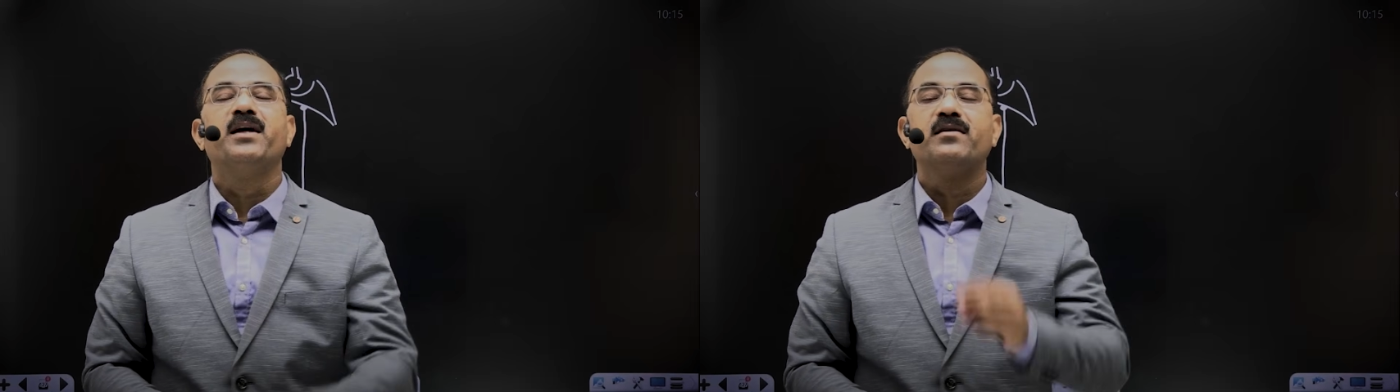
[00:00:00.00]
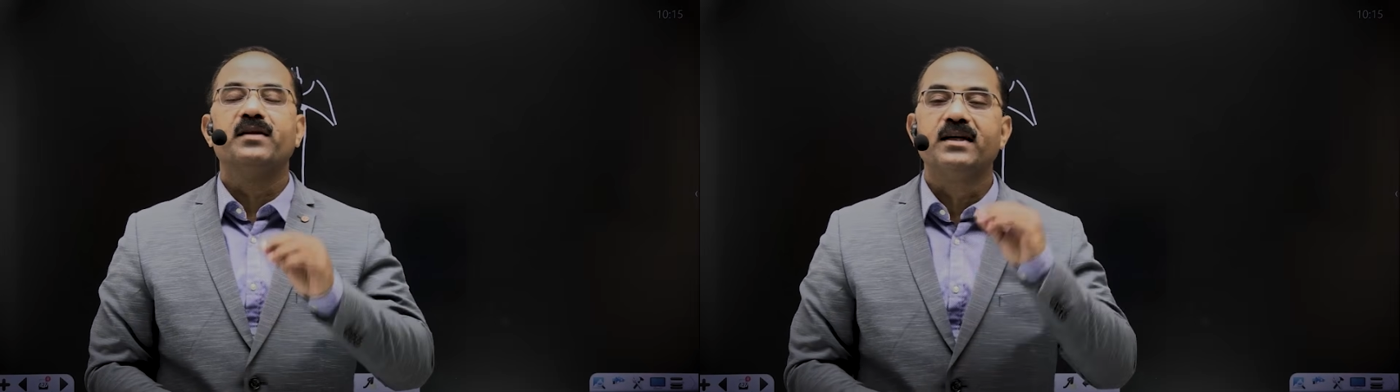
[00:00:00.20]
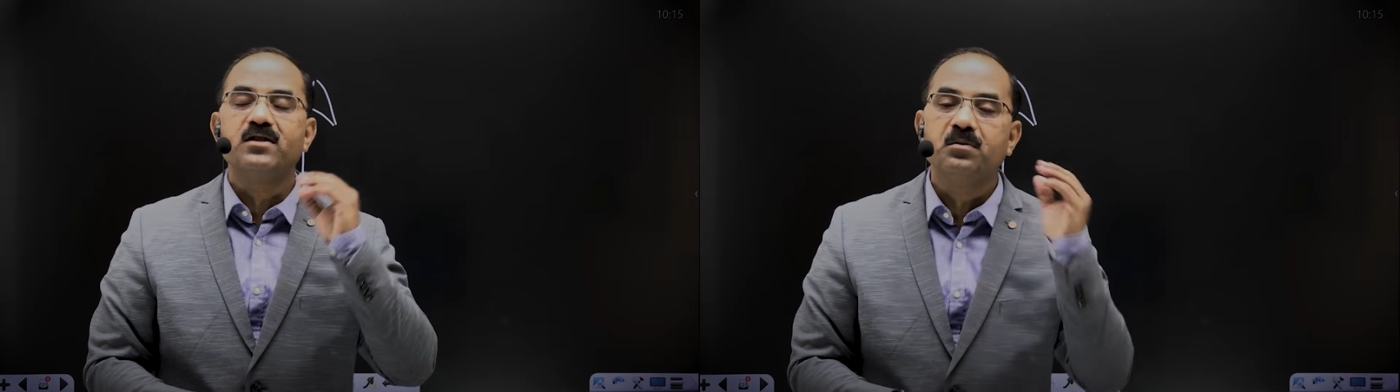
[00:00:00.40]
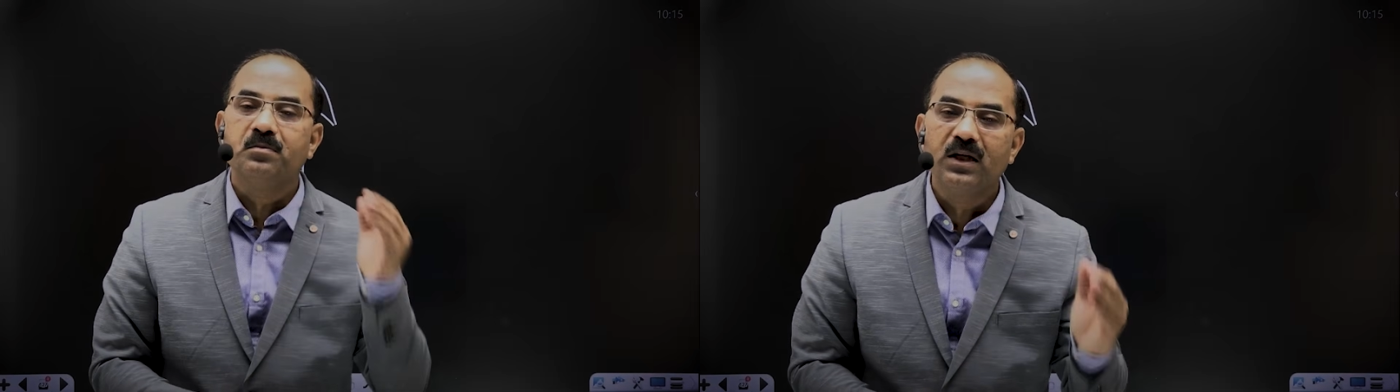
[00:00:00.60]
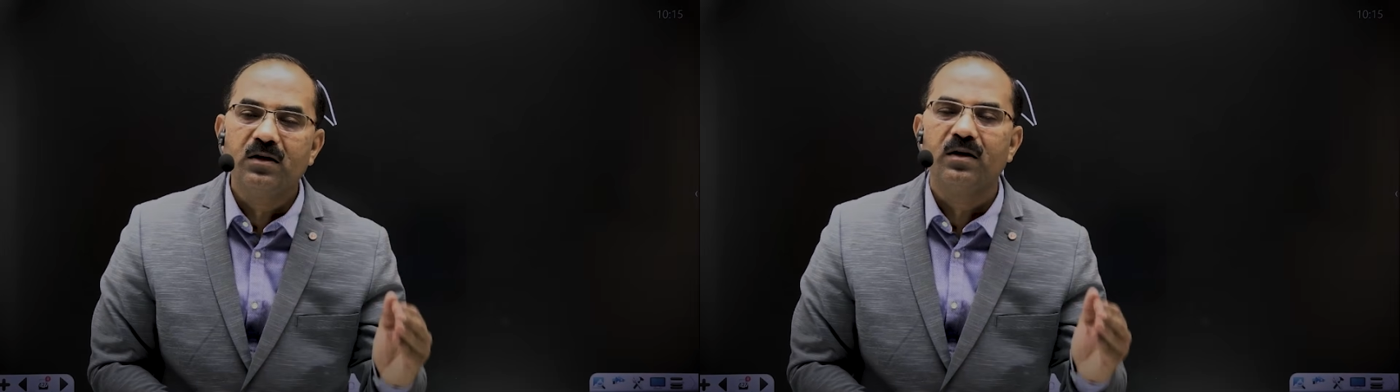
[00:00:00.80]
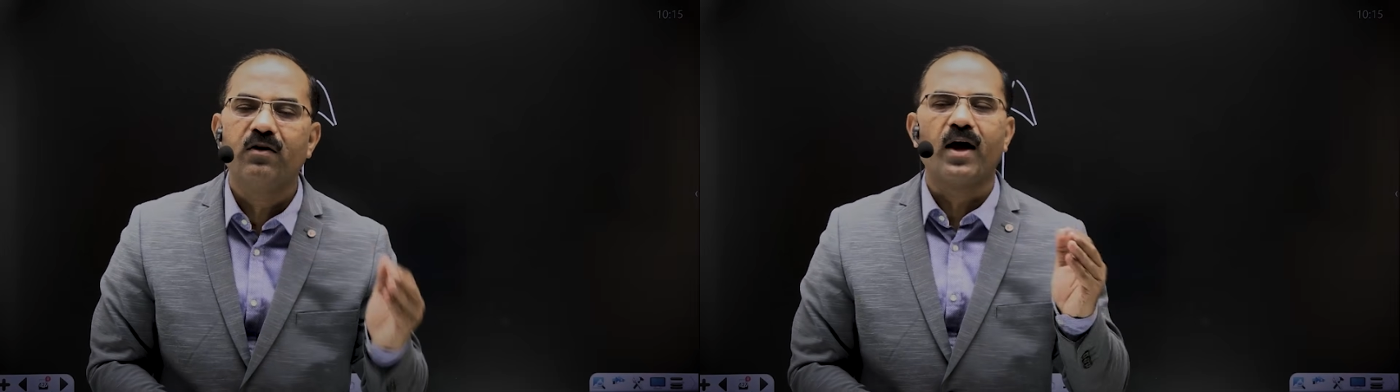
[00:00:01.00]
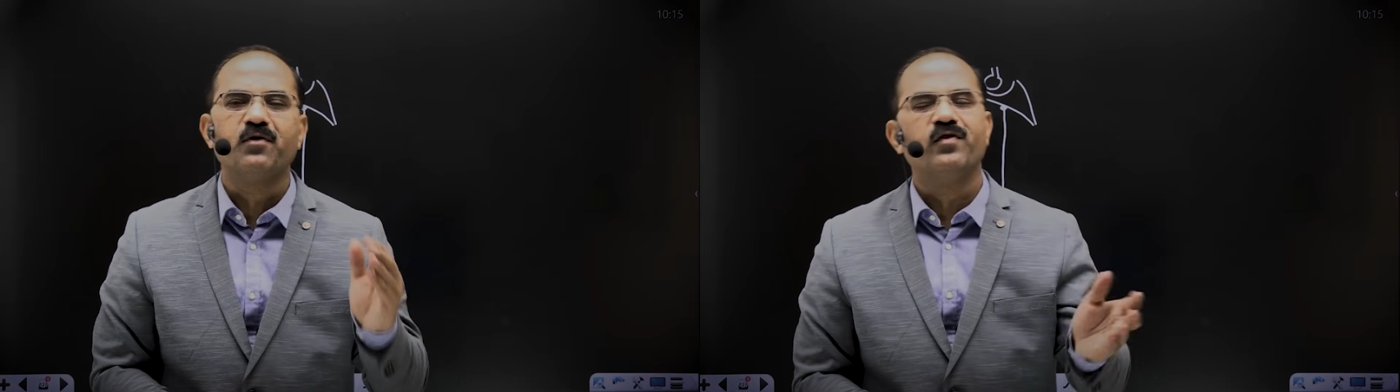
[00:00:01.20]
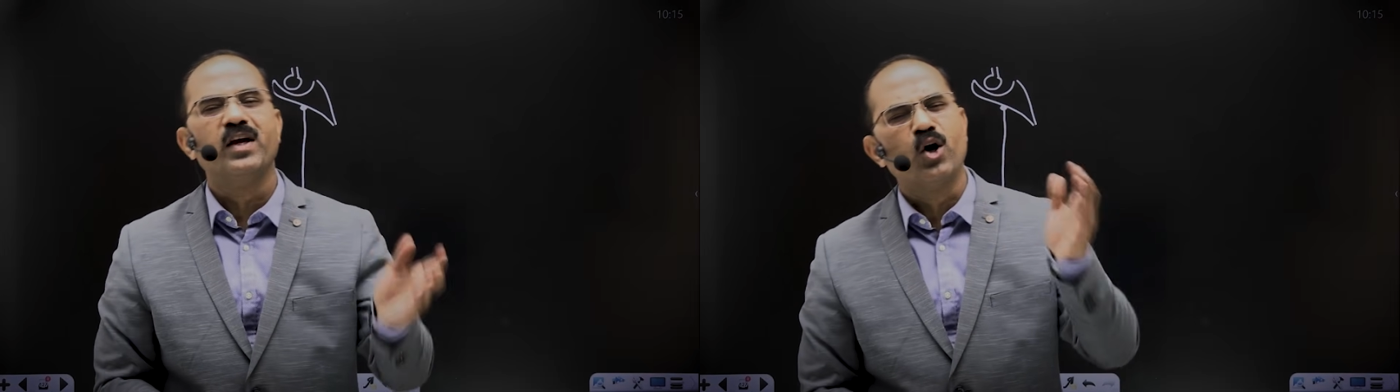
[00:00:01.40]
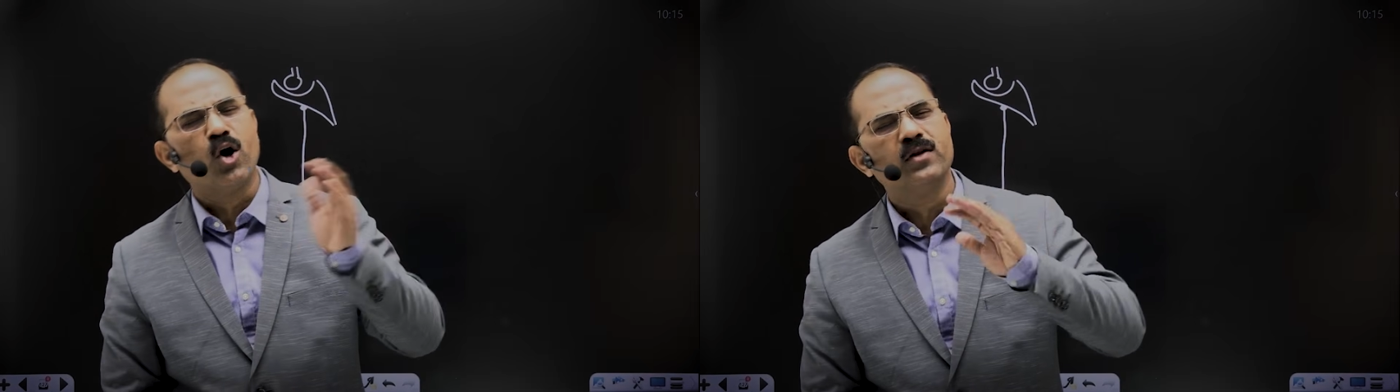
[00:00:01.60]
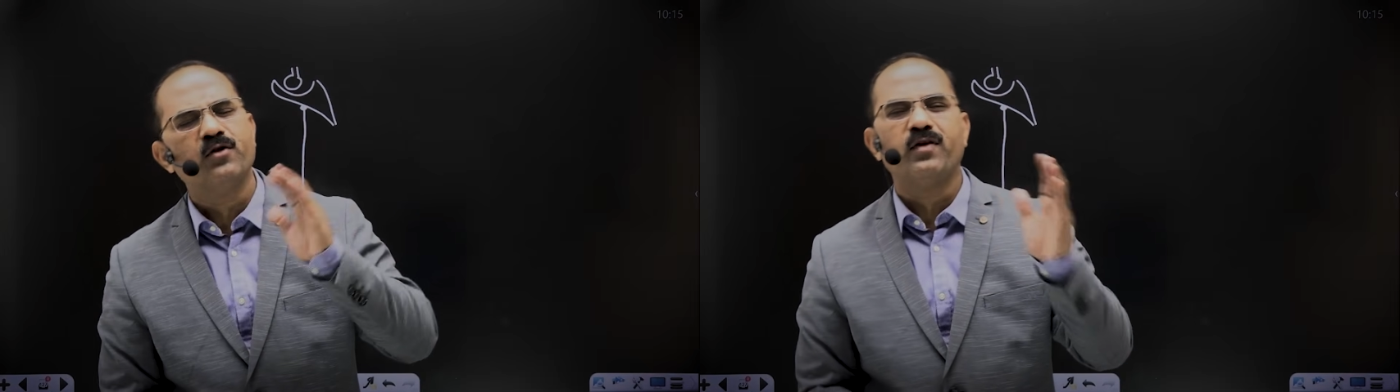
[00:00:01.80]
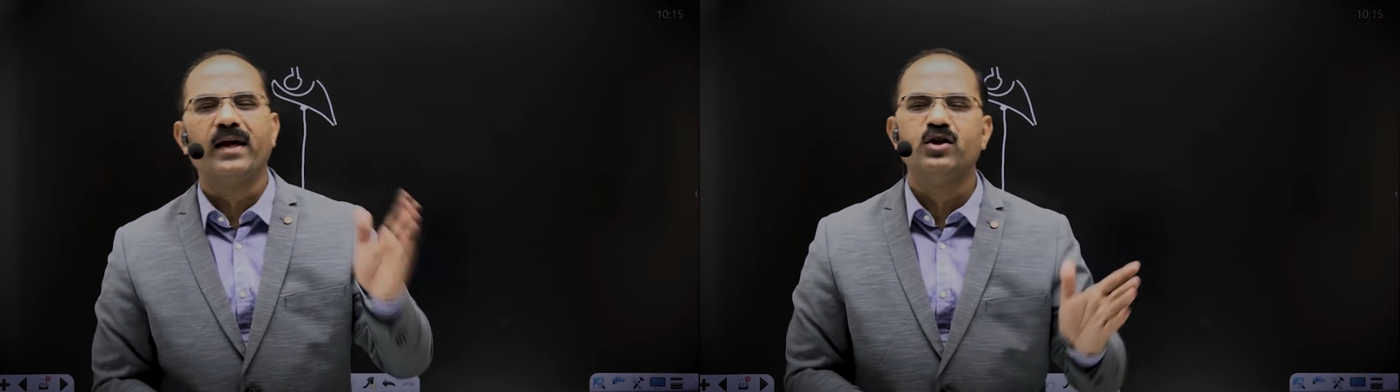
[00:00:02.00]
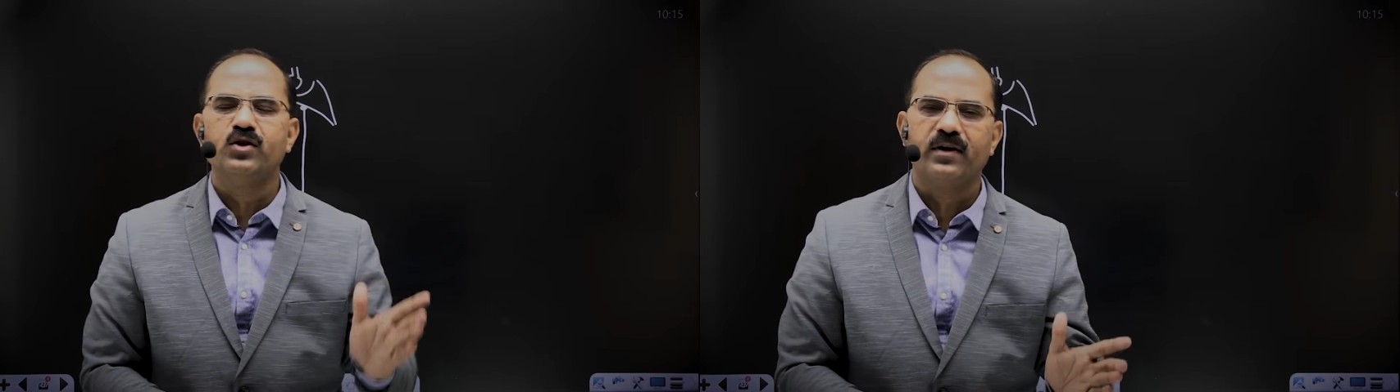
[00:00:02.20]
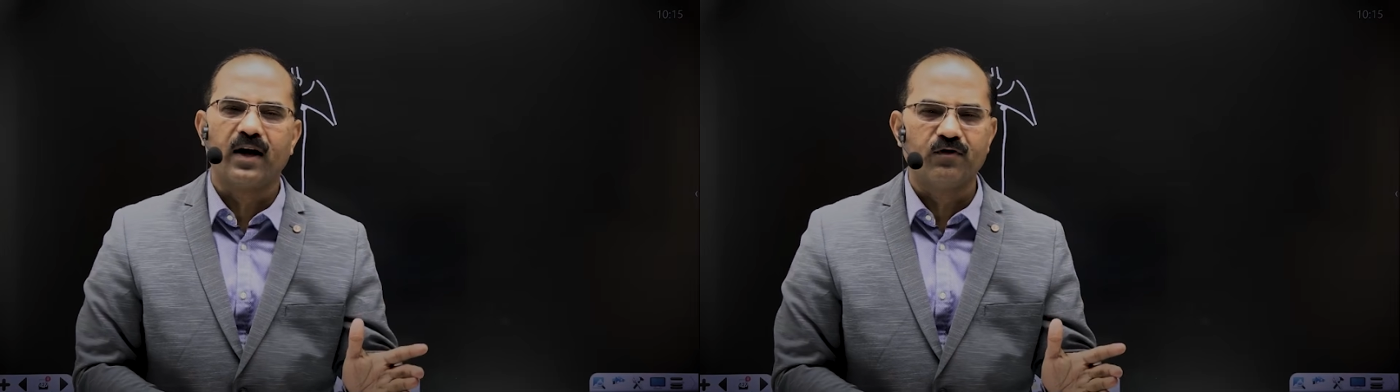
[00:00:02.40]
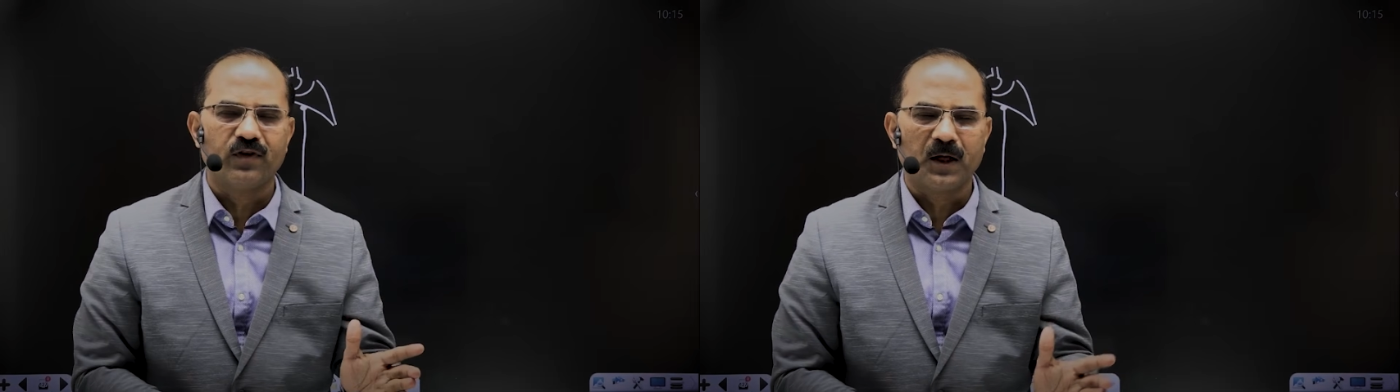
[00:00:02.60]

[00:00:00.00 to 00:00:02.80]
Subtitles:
That's the median raphe or the pharyngeal raphe.